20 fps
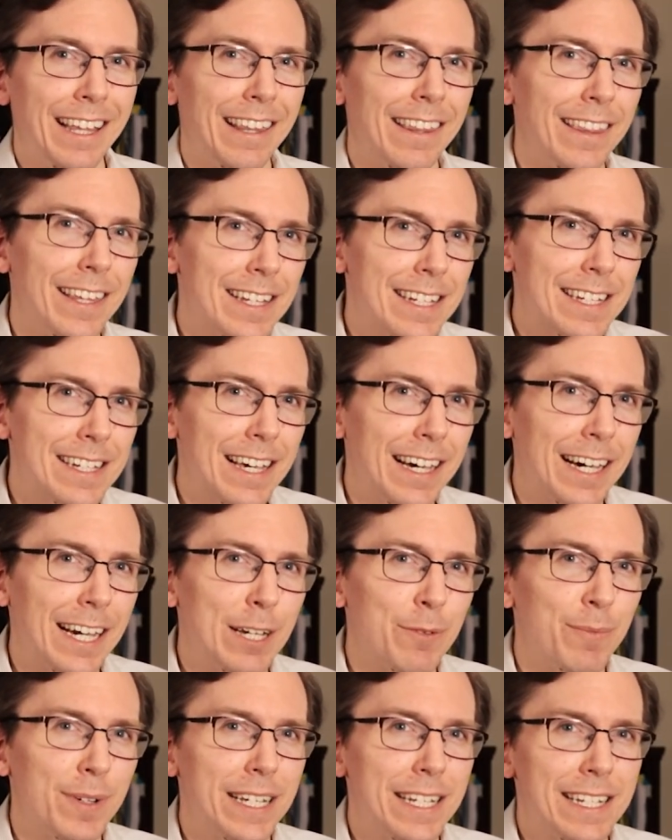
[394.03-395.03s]
This
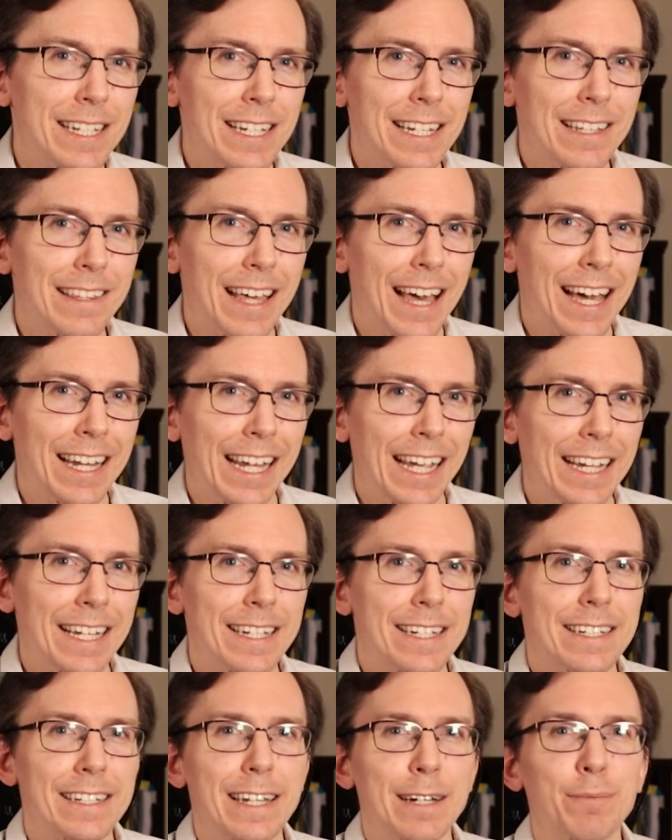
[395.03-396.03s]
time we see that a
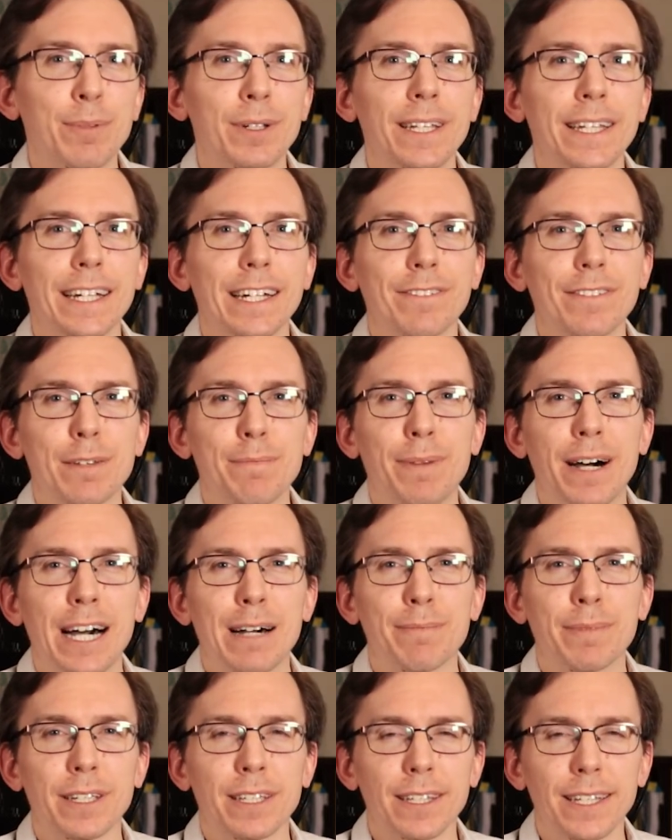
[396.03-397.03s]
doubling of the
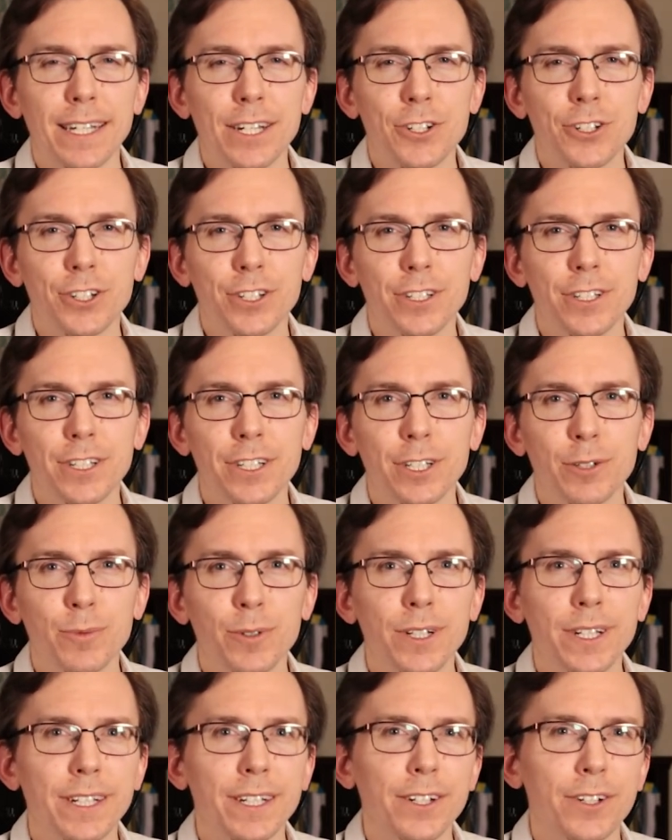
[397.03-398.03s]
population
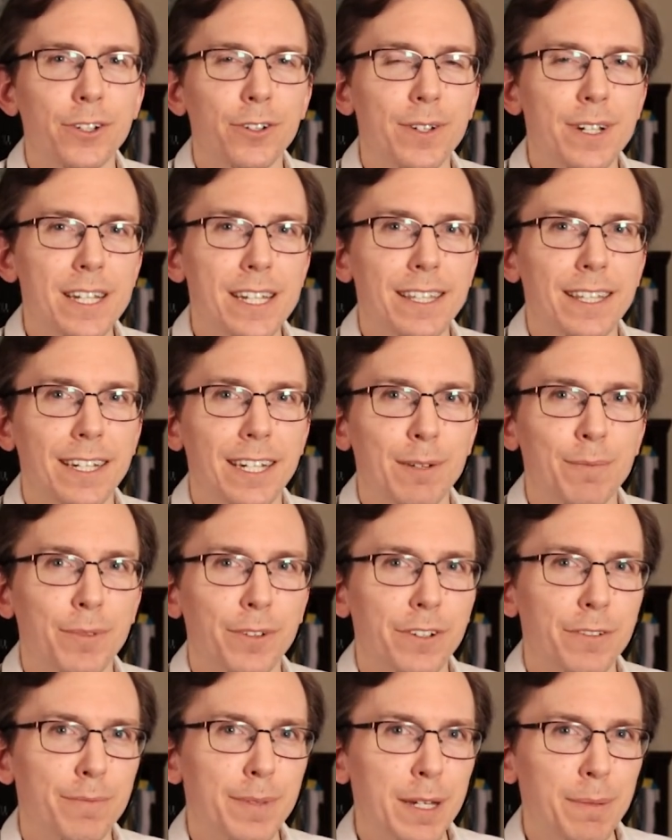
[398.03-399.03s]
would increase the
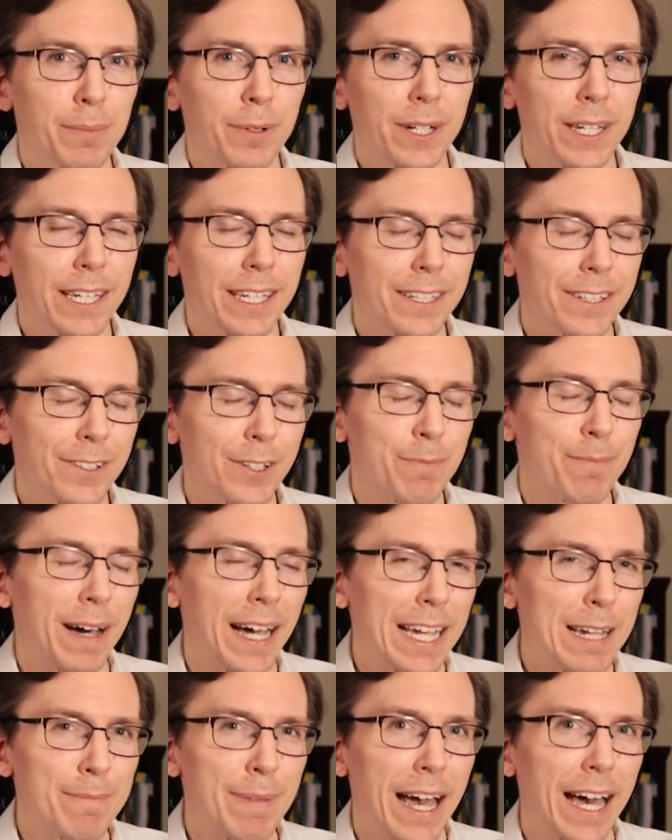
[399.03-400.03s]
number of people killed
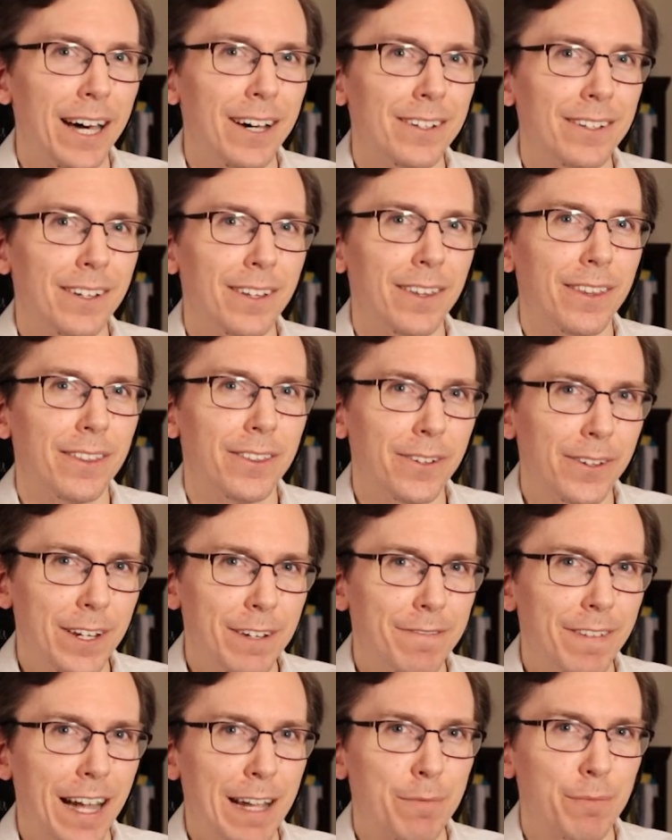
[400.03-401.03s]
by about
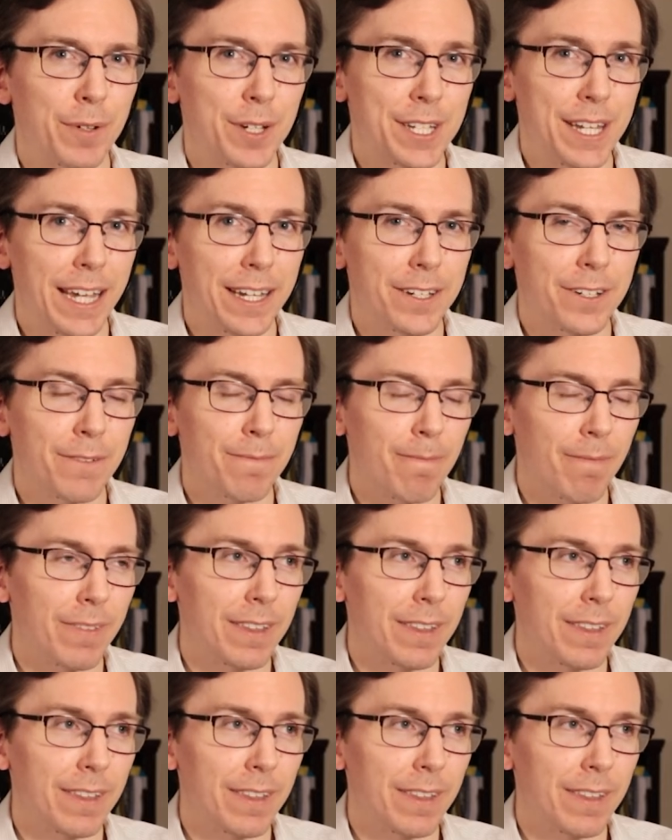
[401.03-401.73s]
35%.